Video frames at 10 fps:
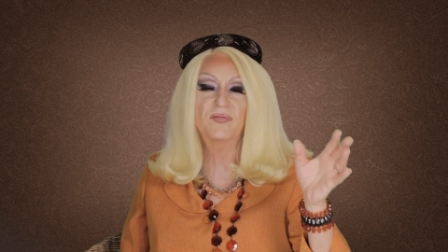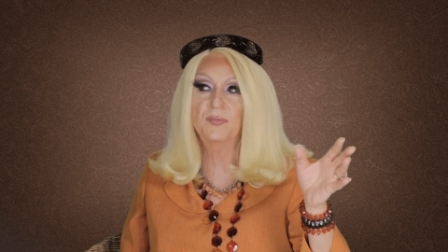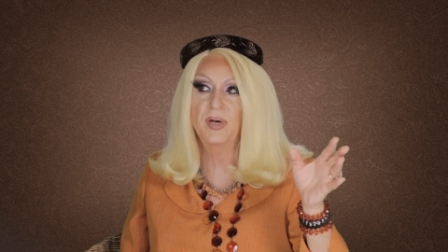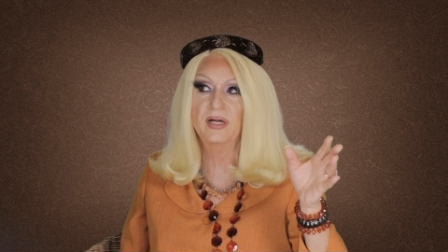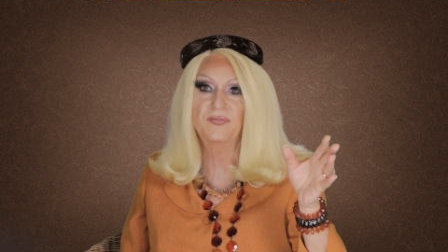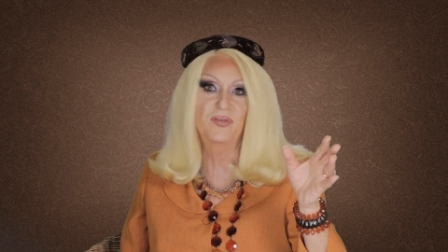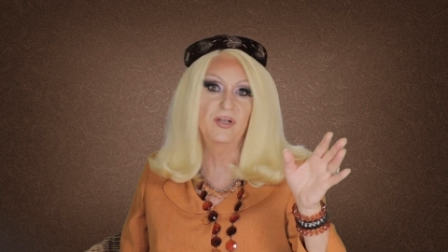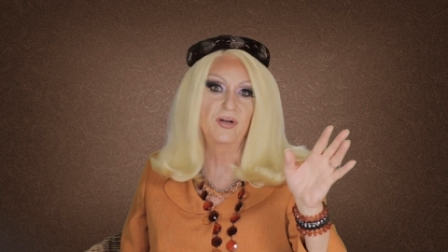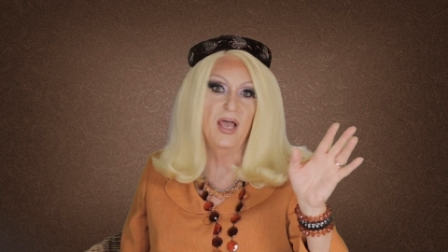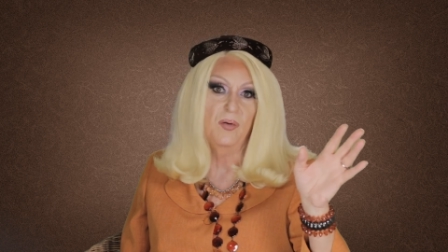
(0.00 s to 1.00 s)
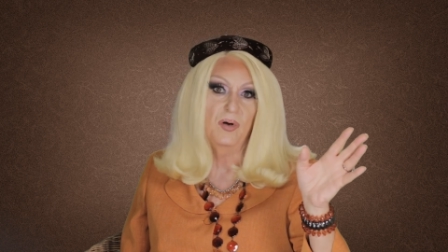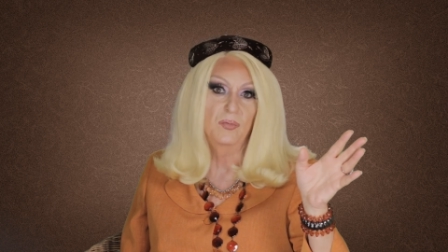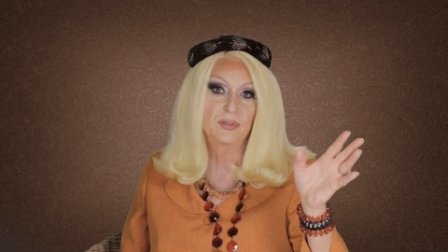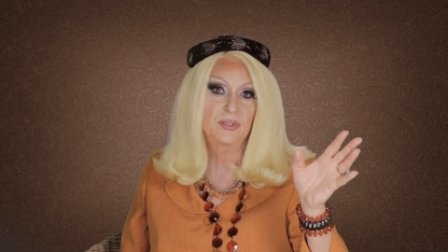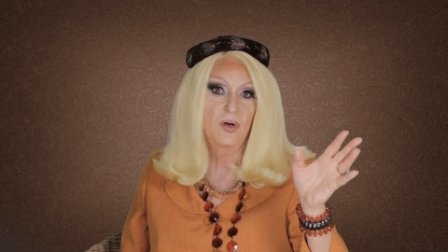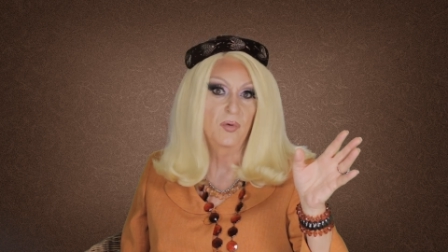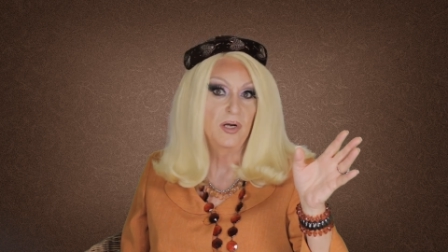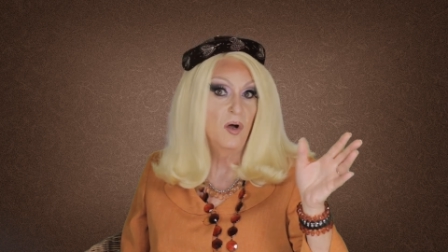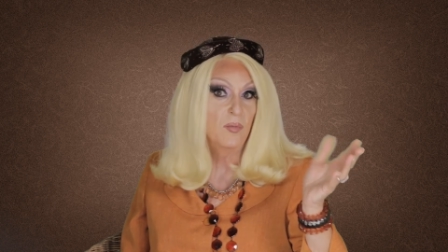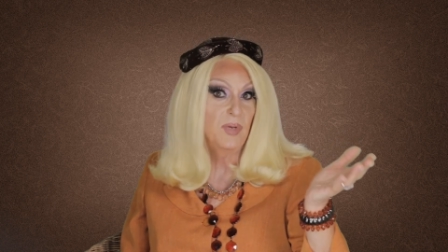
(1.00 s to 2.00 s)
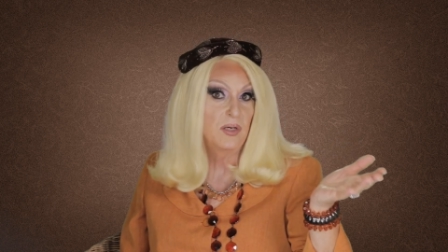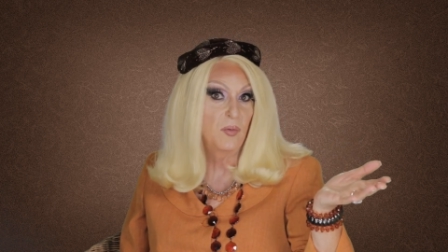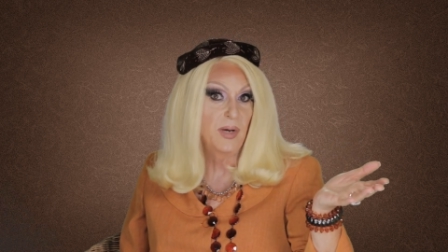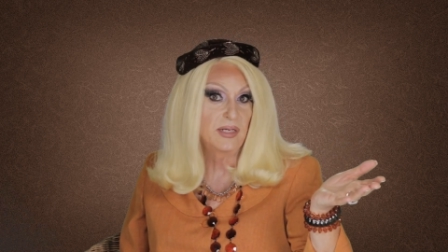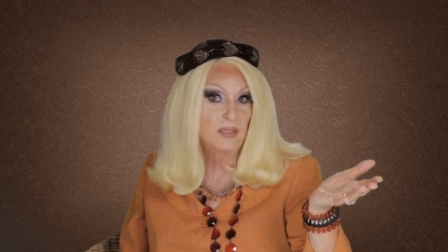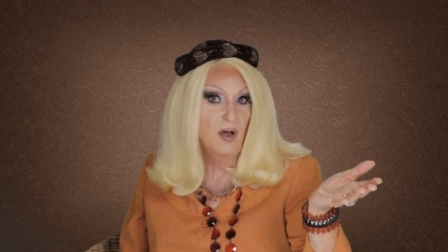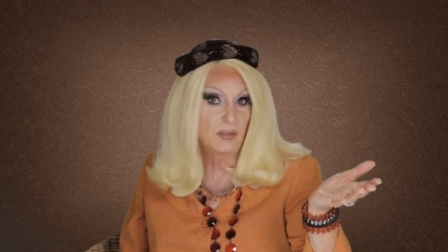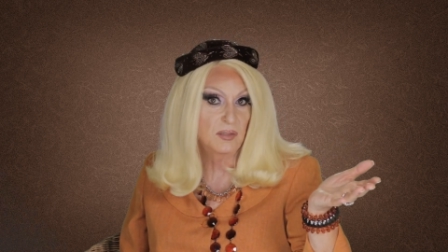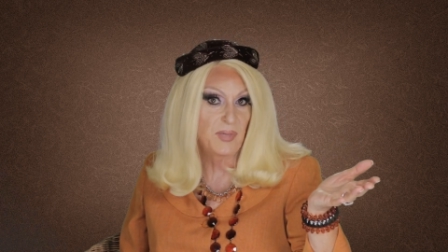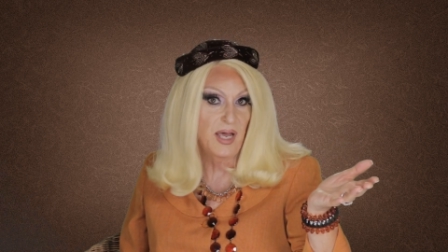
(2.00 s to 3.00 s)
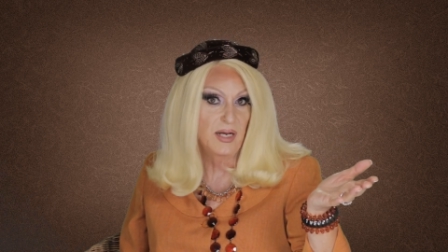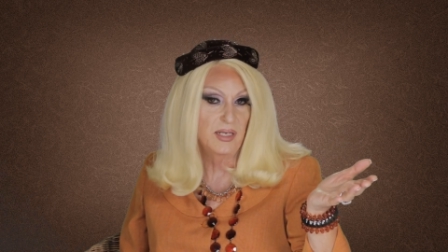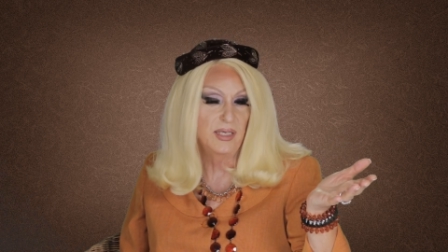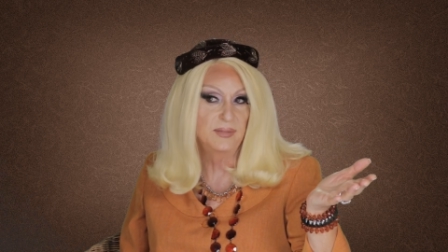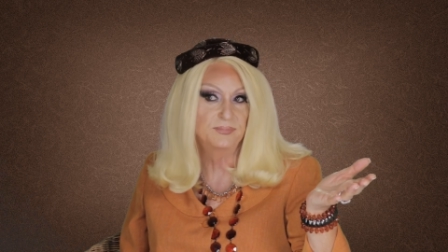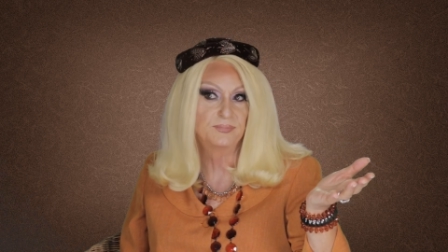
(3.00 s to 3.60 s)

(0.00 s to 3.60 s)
everybody figured out what was going on, but nobody talked about it.